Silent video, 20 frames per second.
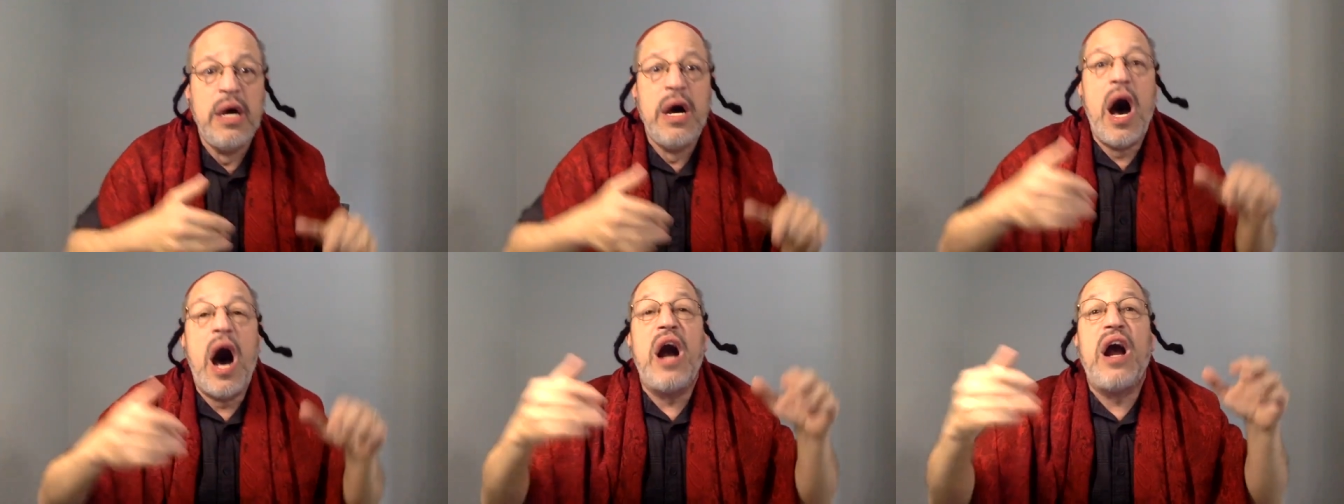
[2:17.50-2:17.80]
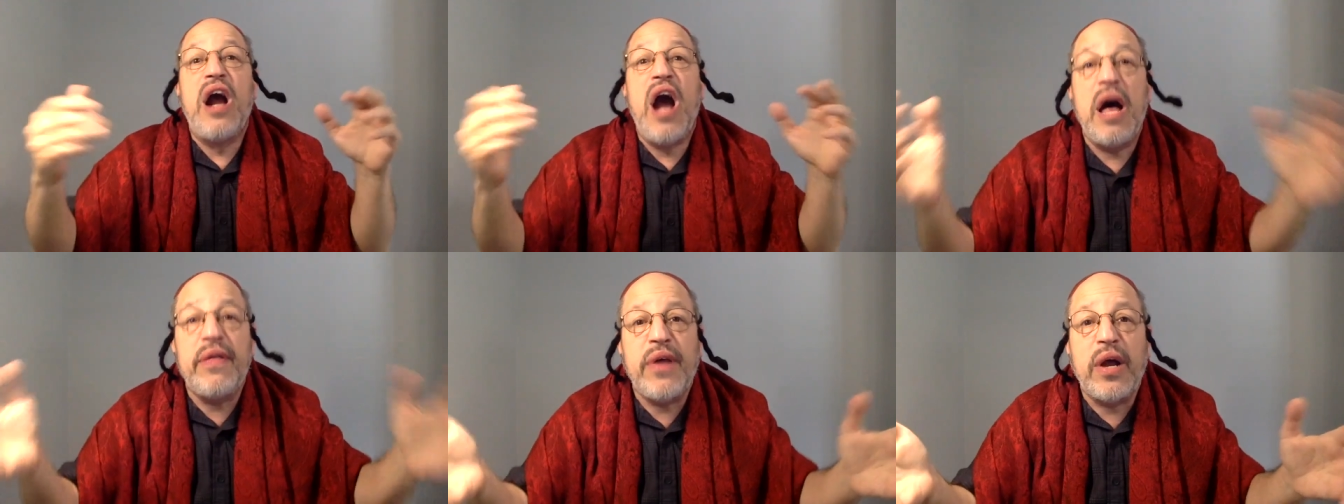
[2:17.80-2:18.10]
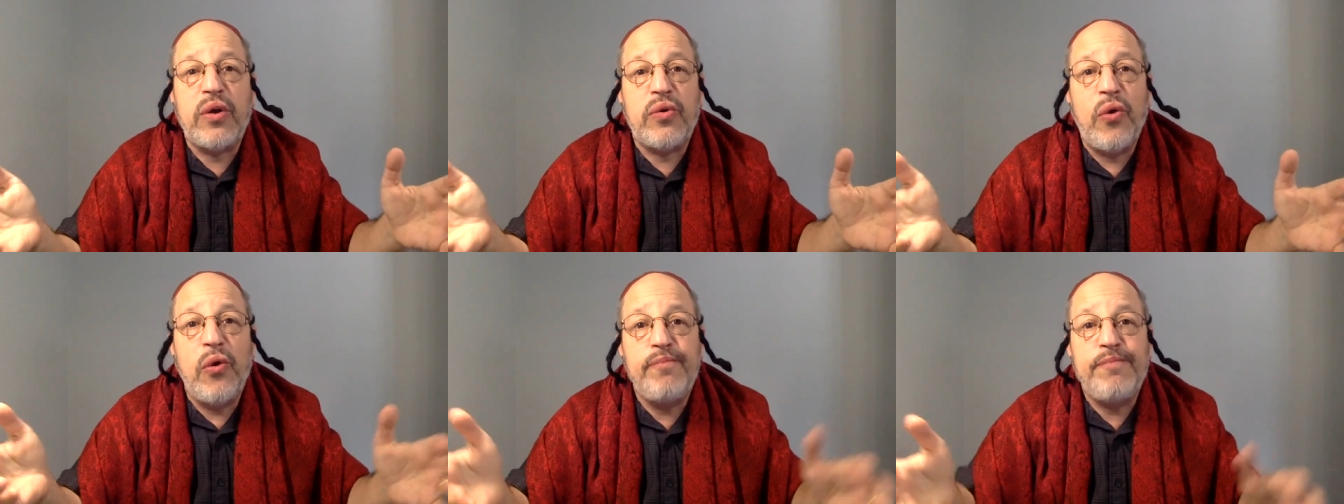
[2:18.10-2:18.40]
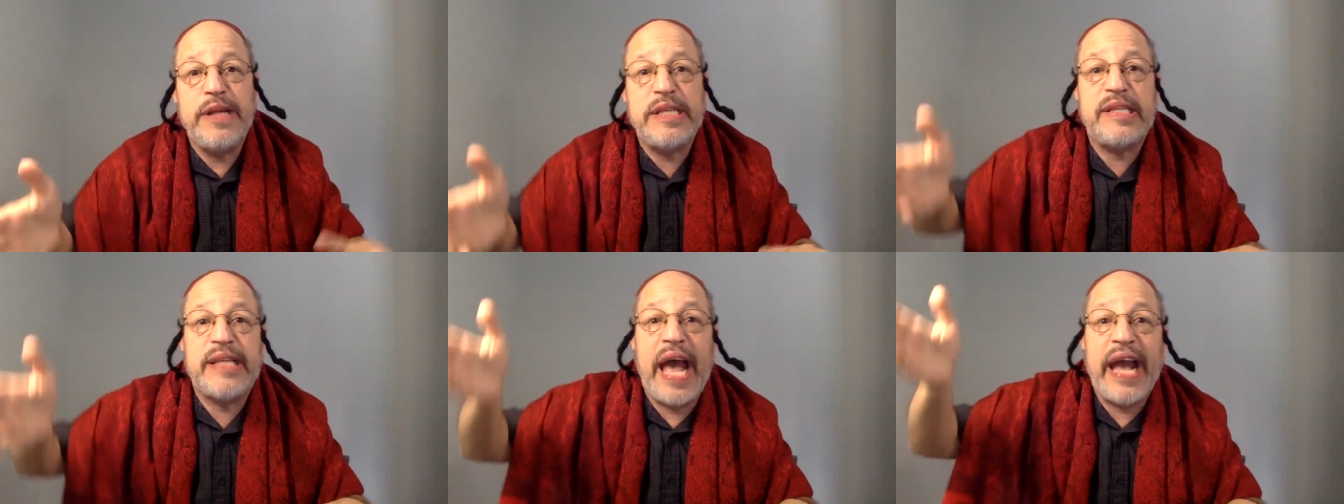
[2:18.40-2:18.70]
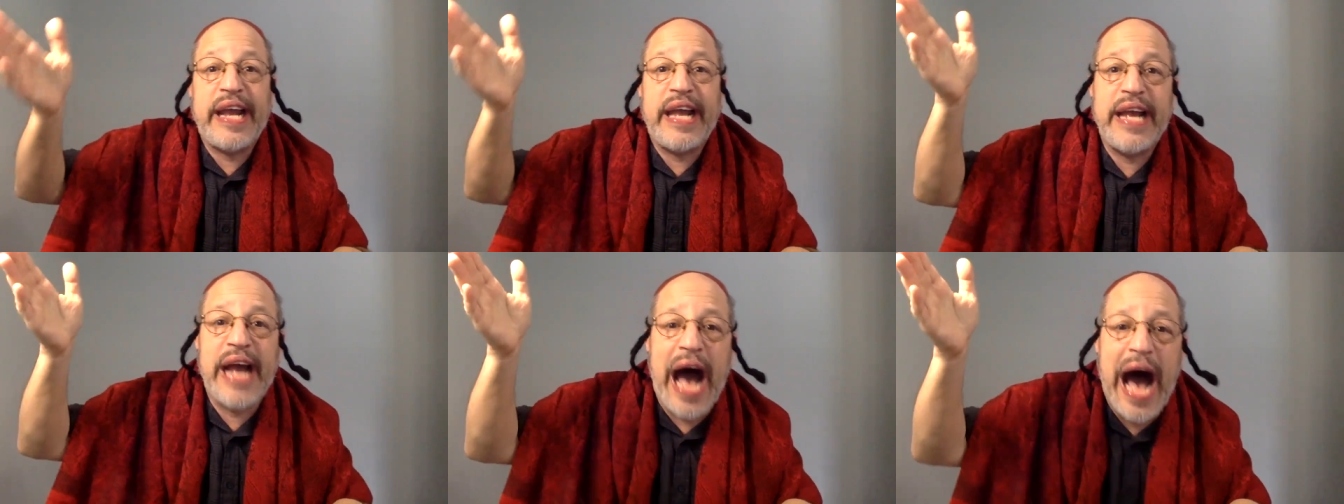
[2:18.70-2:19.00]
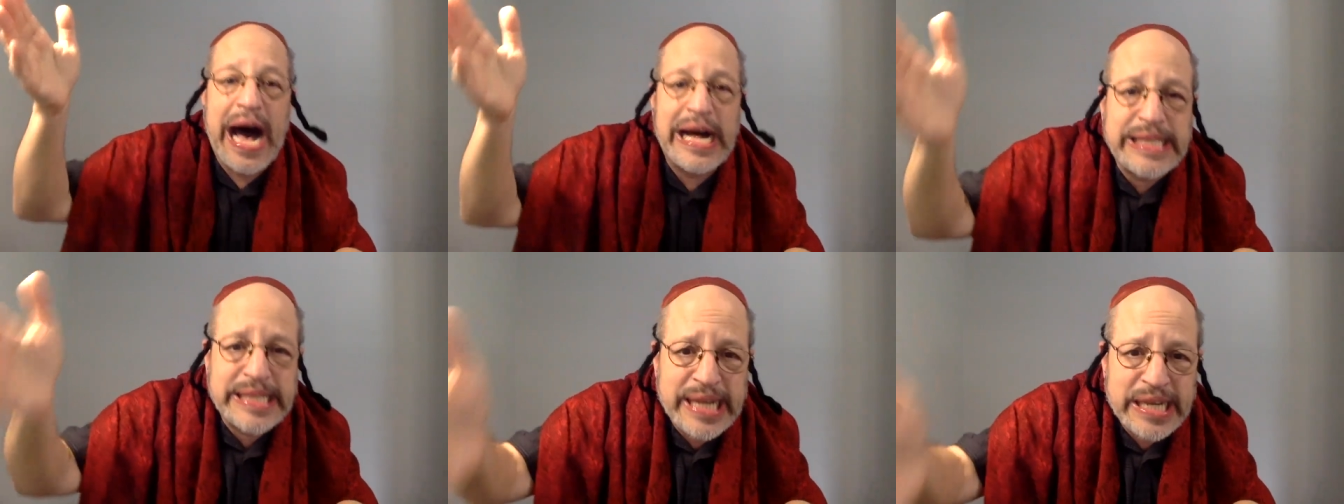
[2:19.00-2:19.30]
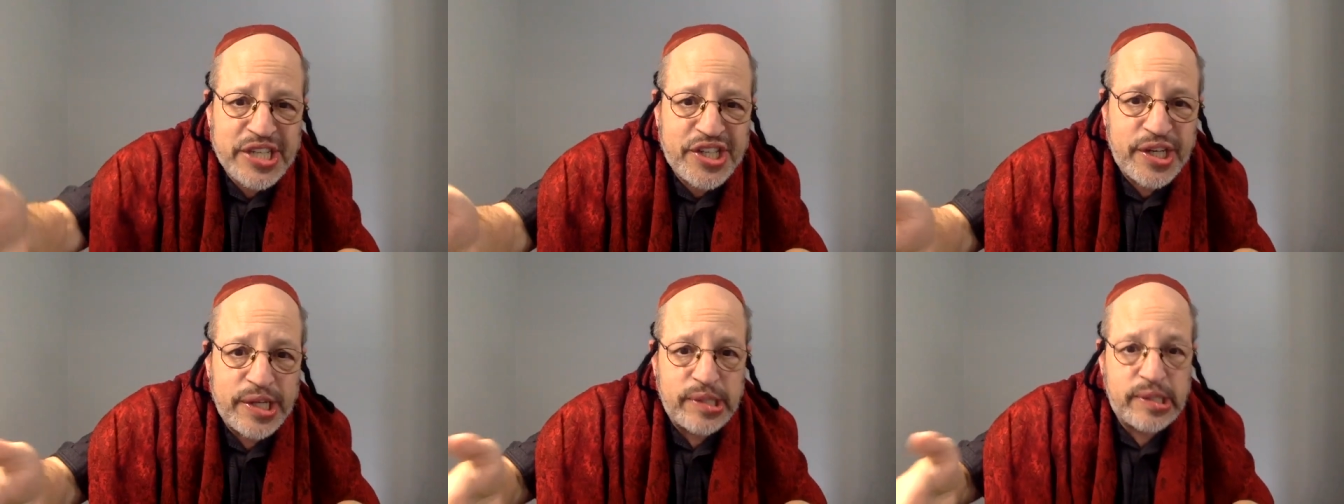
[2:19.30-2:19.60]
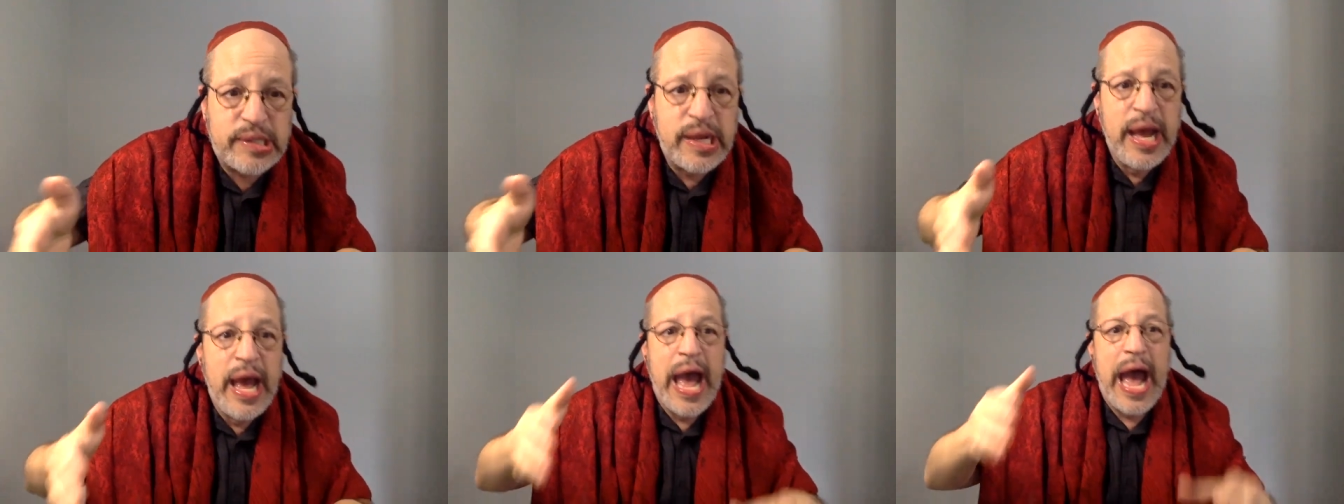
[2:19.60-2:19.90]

Another group is taking hostages,